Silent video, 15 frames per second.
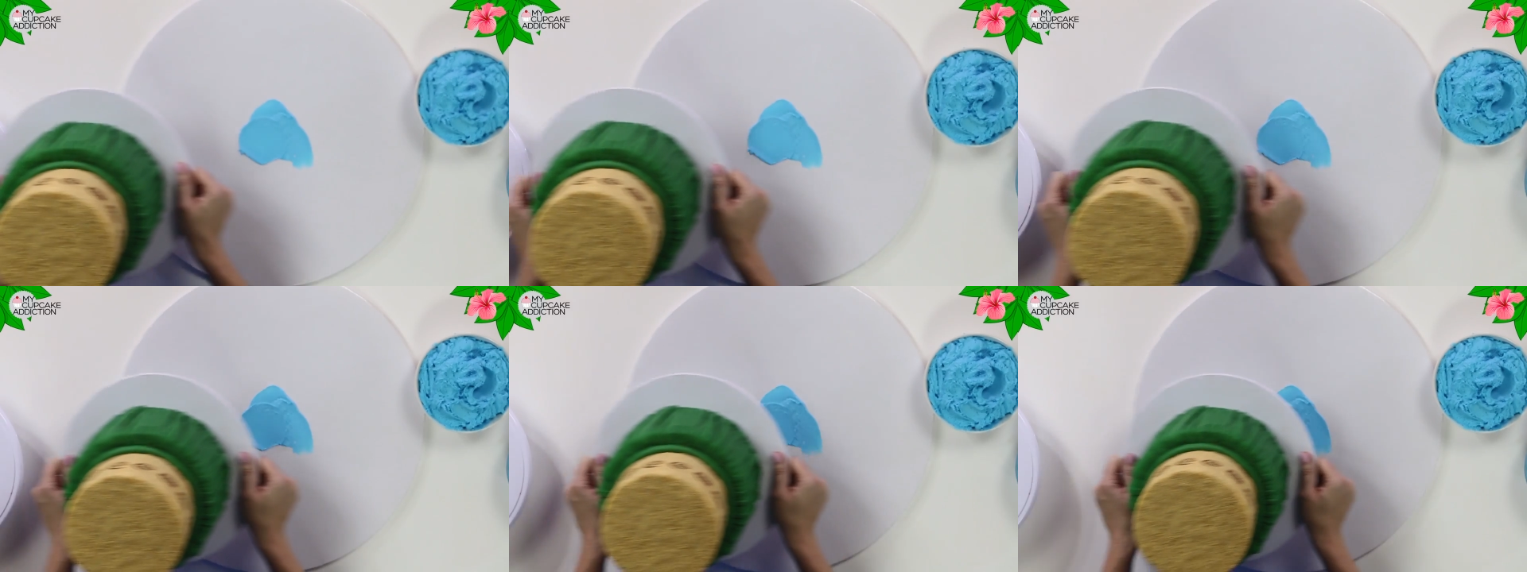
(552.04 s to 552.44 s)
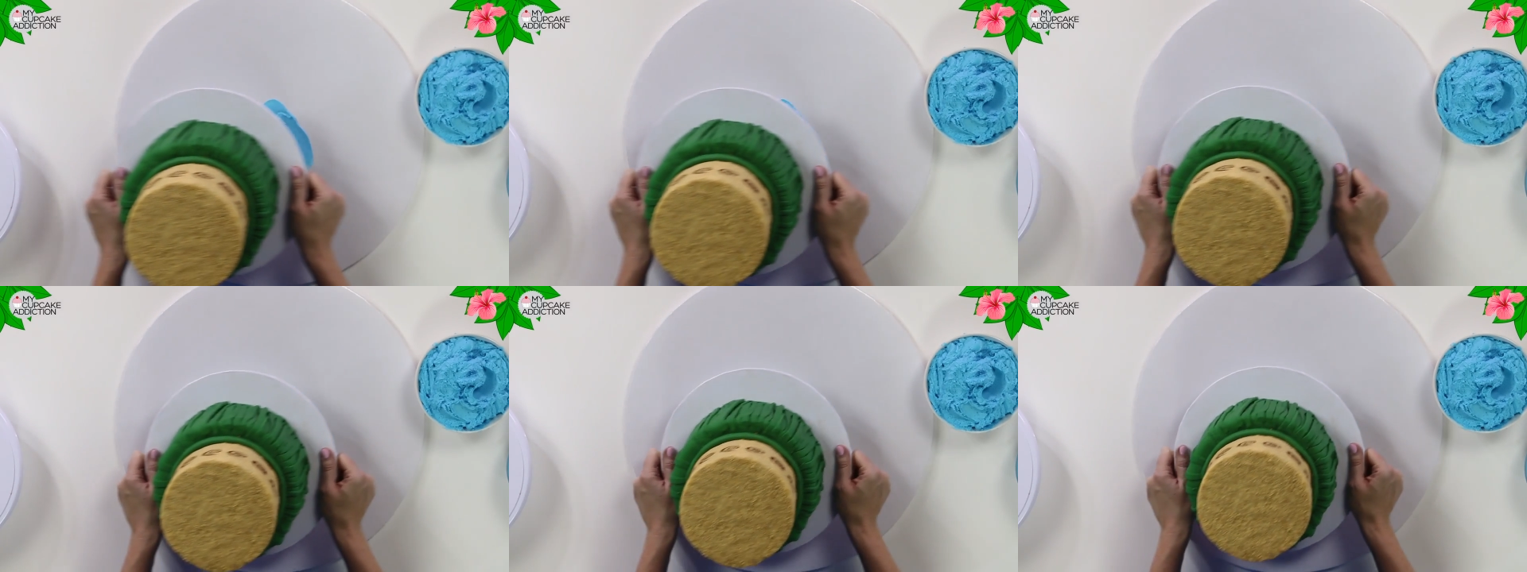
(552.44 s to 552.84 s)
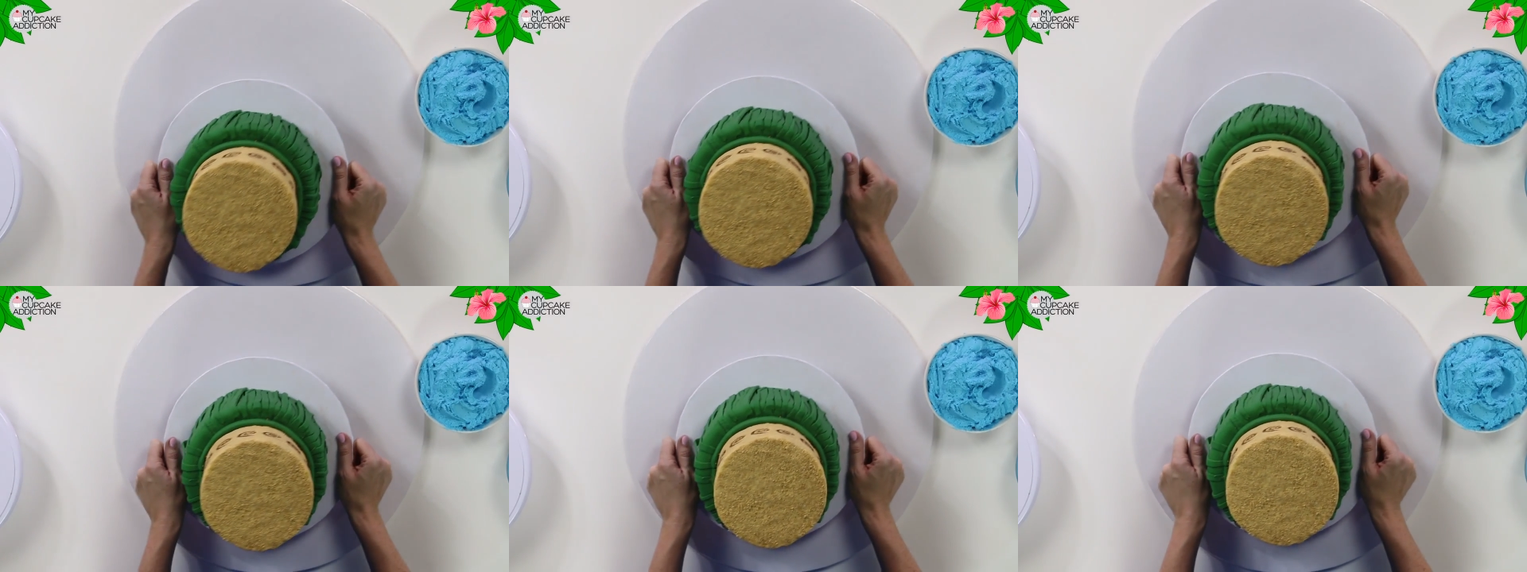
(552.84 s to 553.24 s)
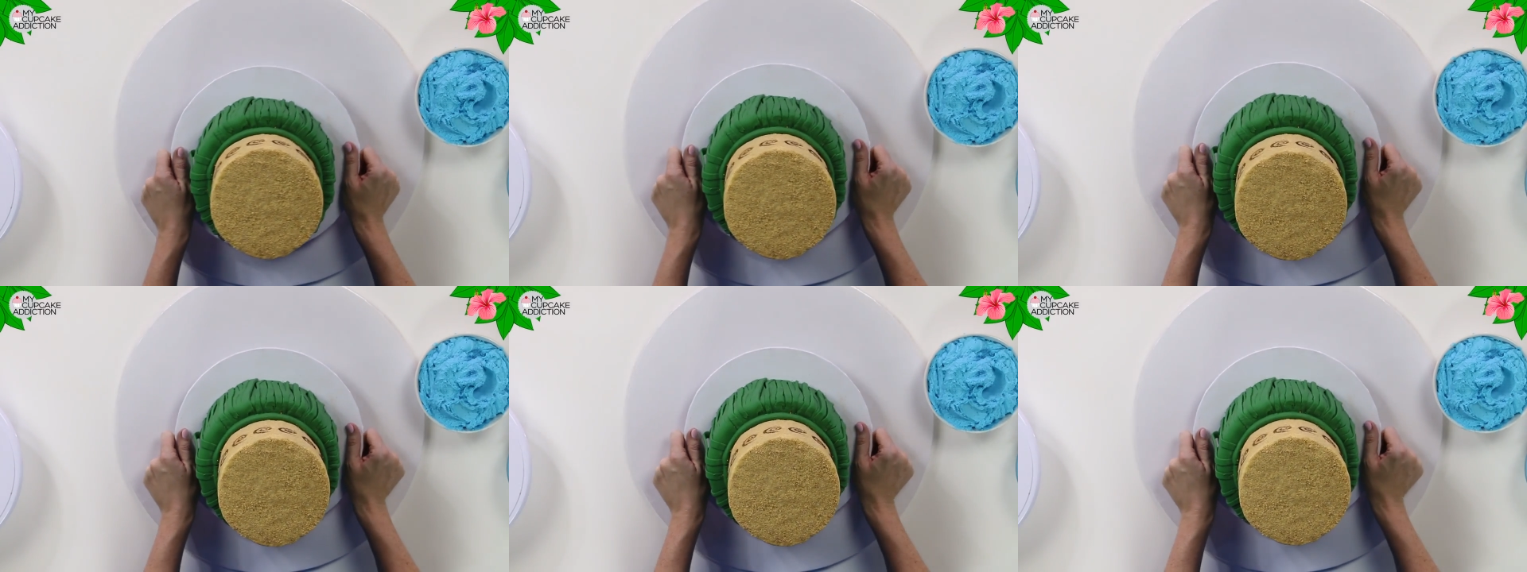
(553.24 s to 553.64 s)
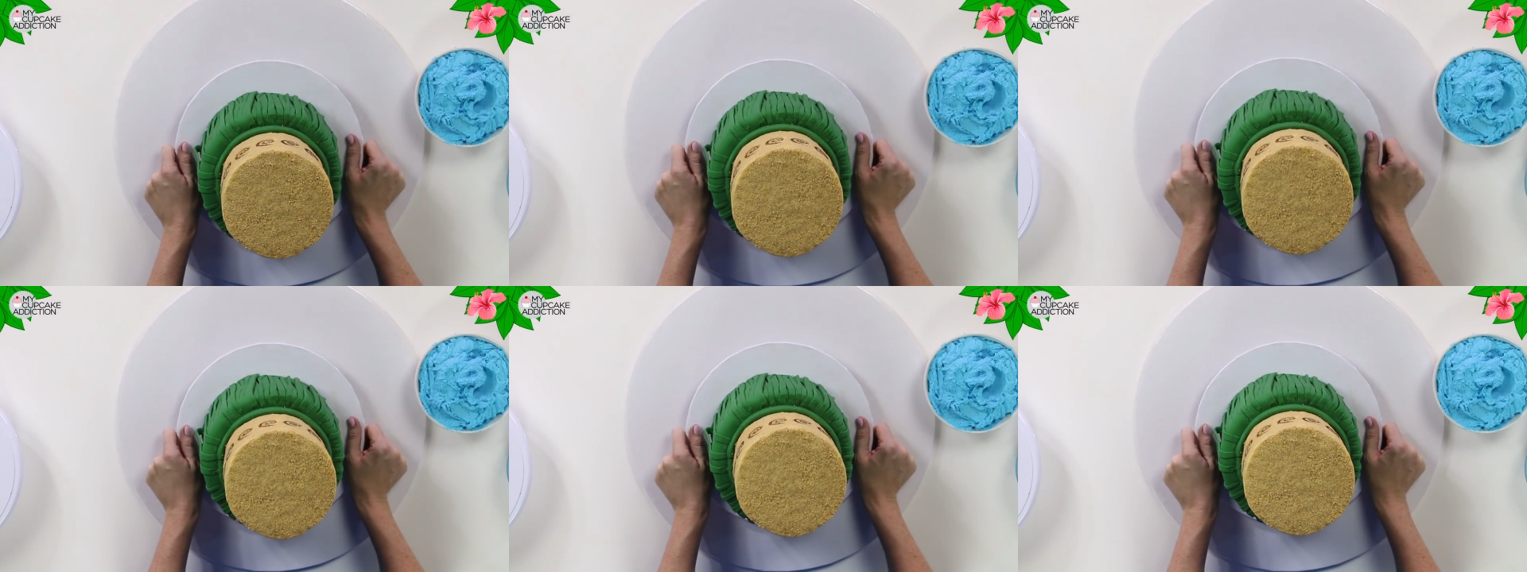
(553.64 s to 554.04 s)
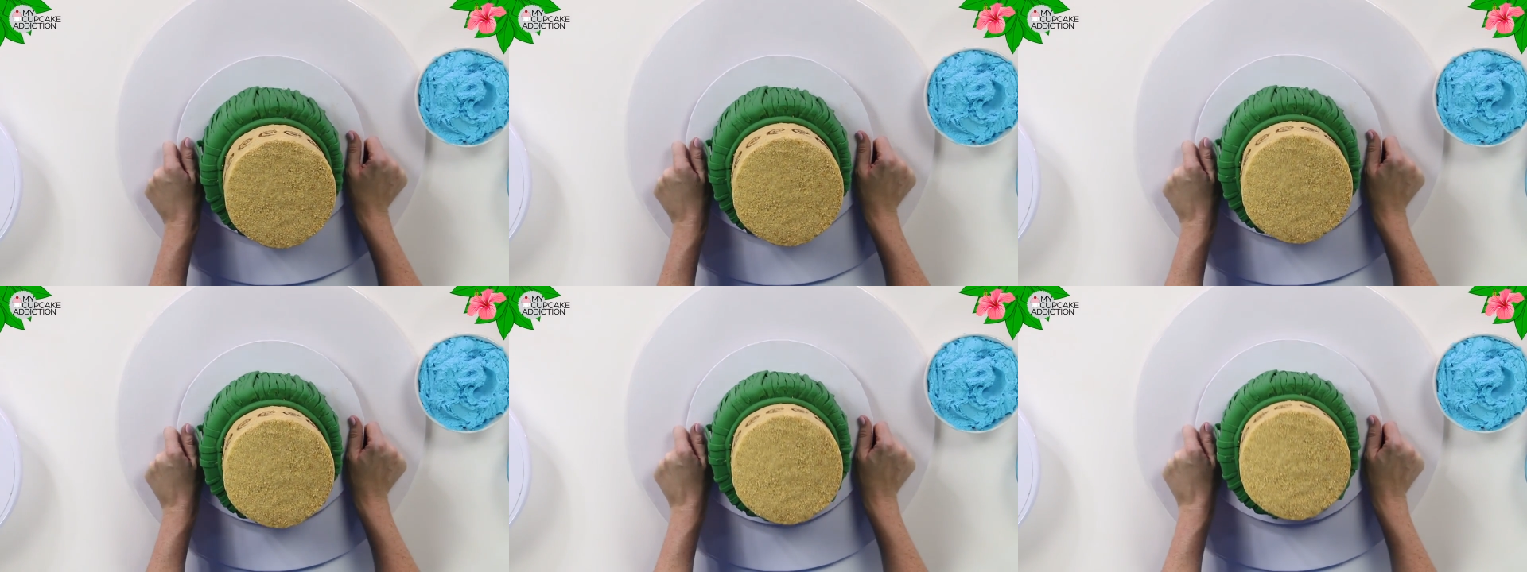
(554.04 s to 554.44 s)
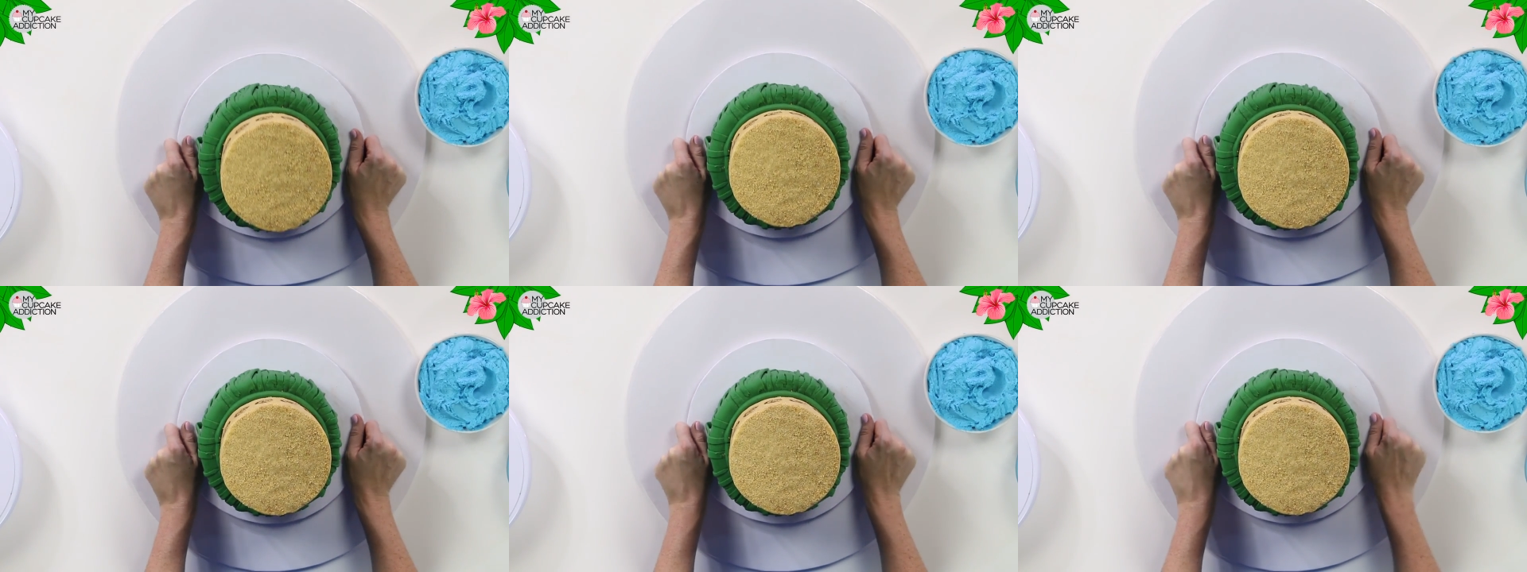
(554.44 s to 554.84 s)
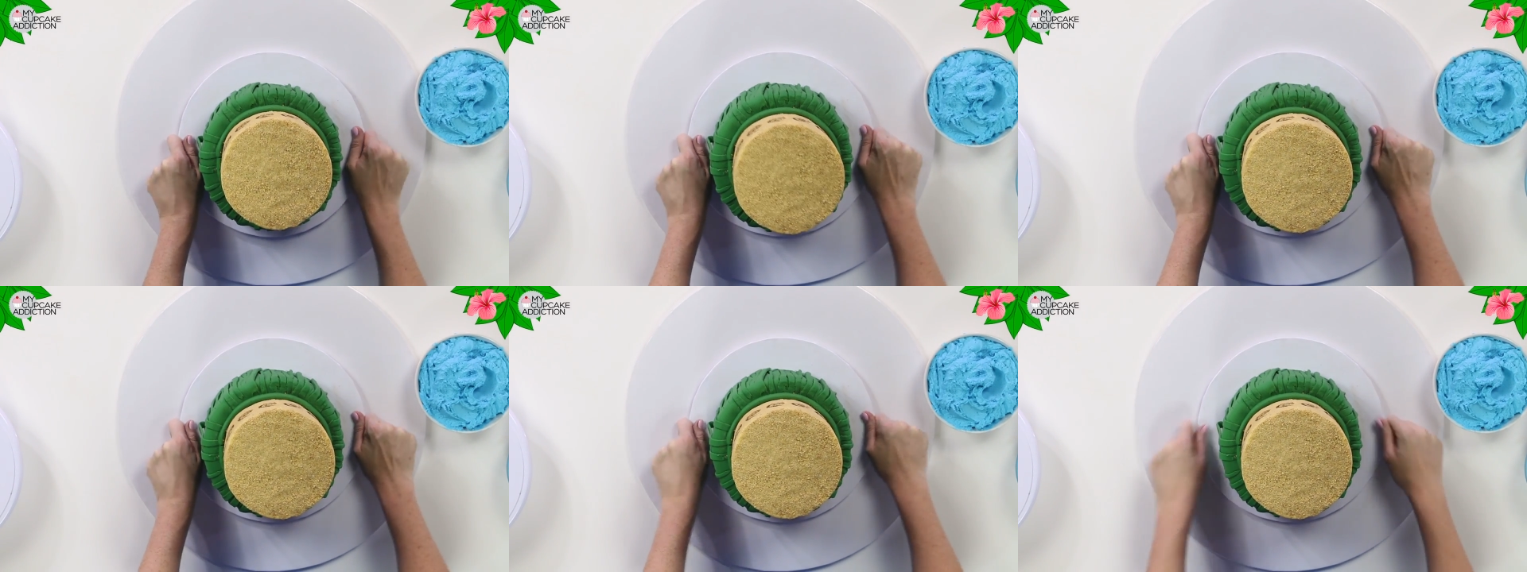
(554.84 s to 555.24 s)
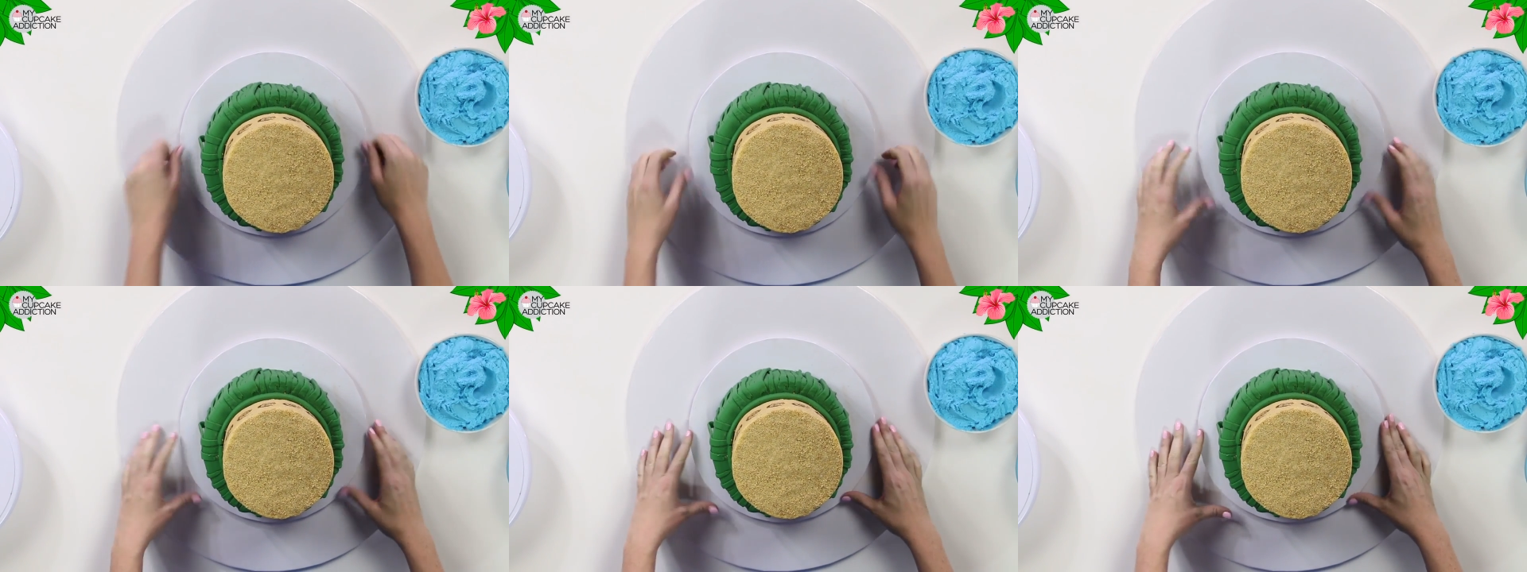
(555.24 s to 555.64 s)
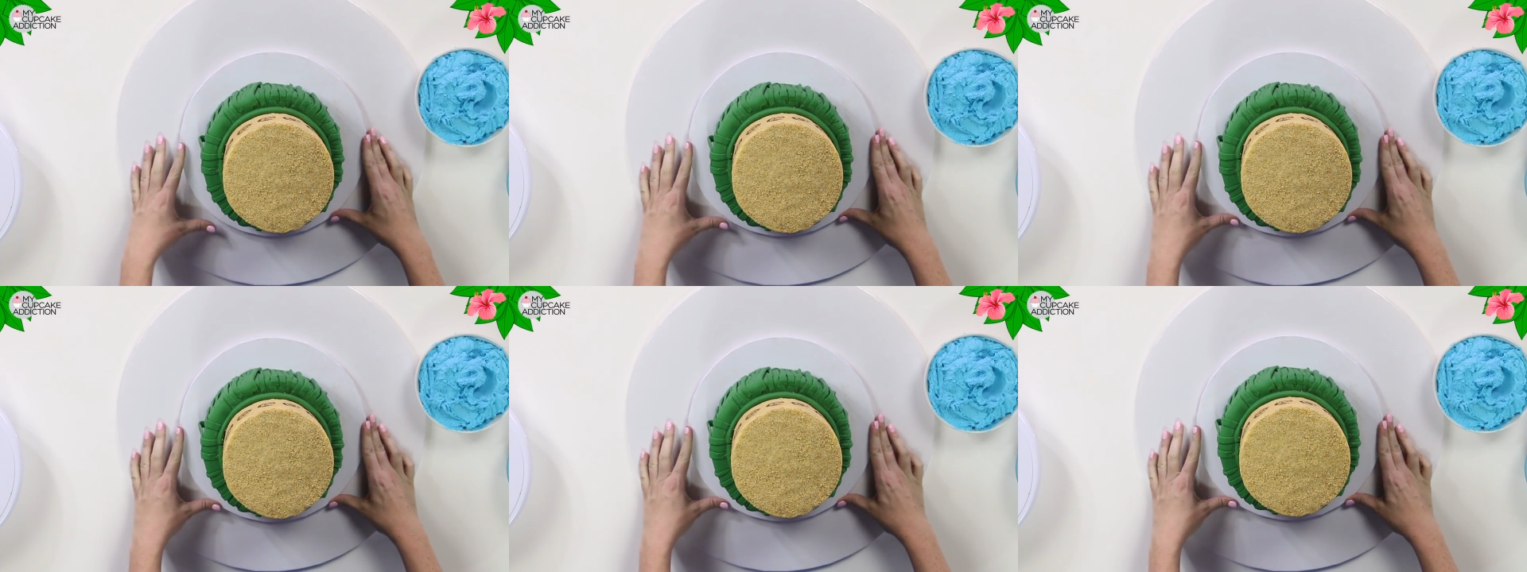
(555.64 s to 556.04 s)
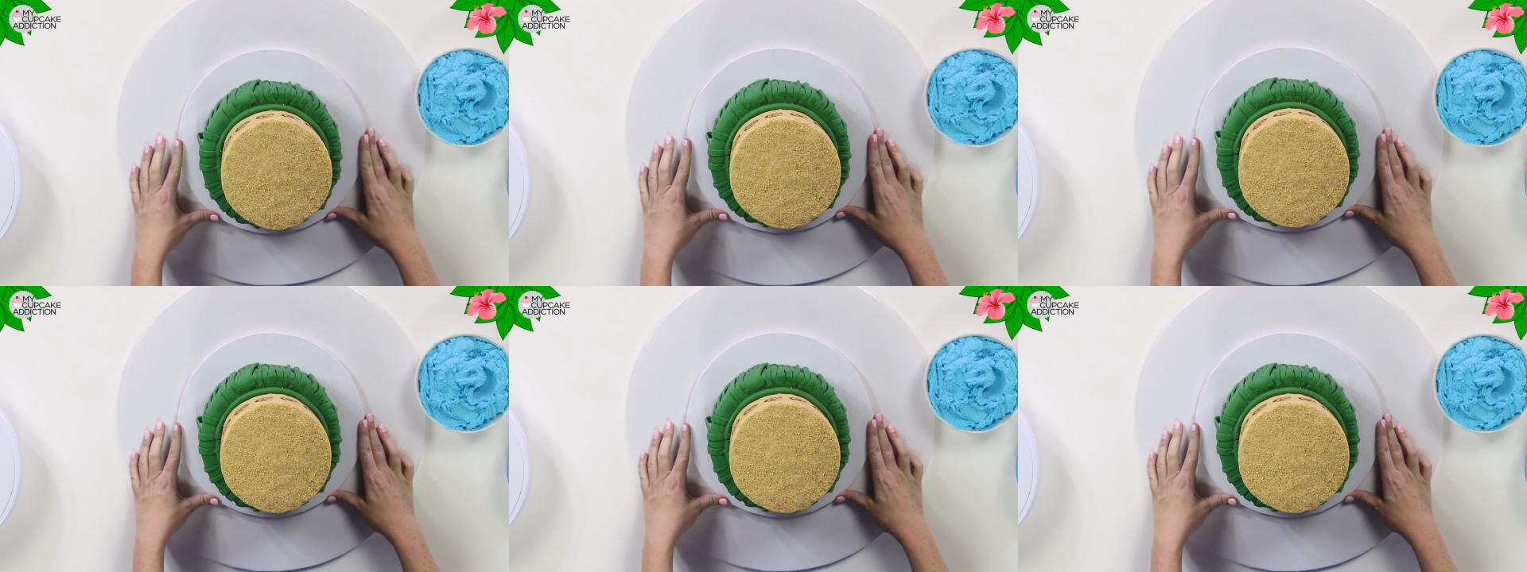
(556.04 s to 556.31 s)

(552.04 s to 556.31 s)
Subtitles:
(no speaker visible)